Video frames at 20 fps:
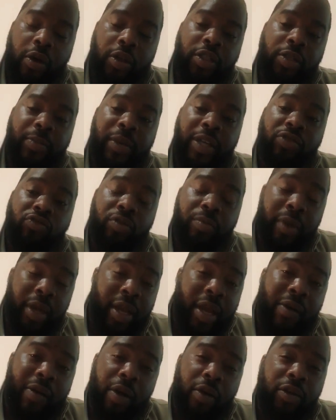customers
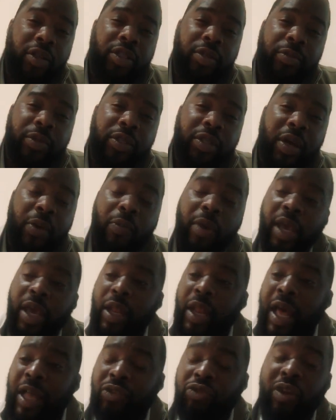remain our customers and we
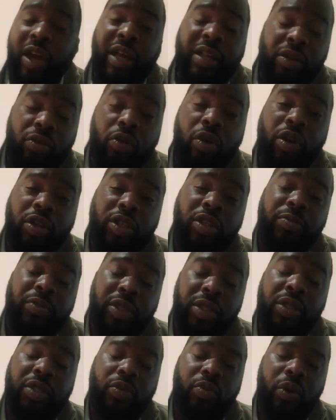can attract new
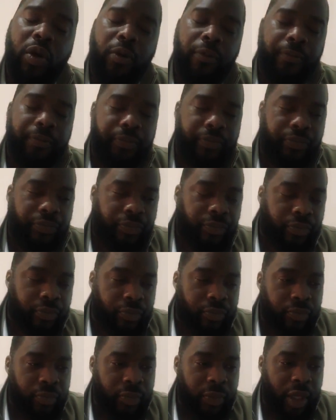customers as well.
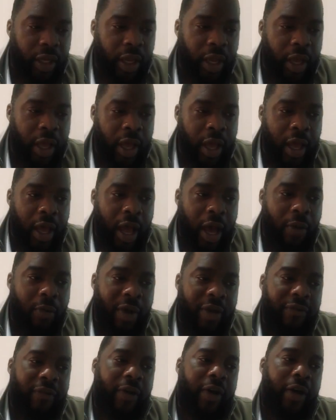
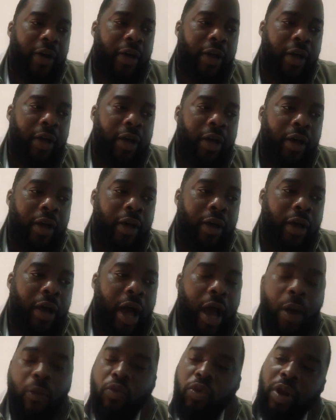However,
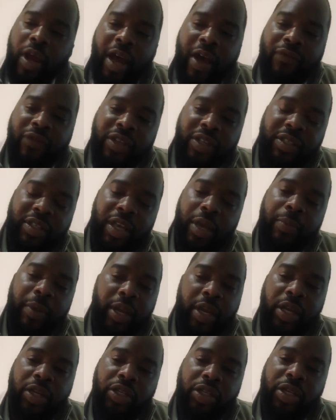I won't have the same
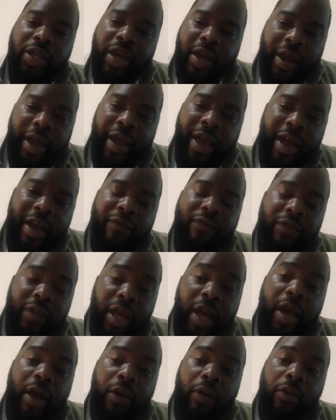energy that I have
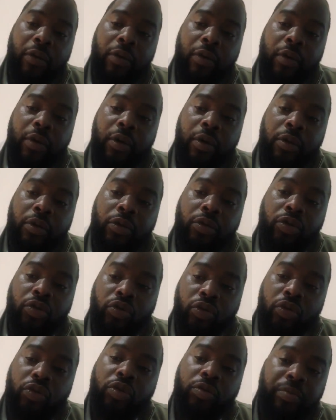now
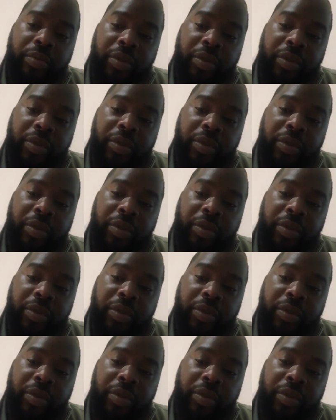to do the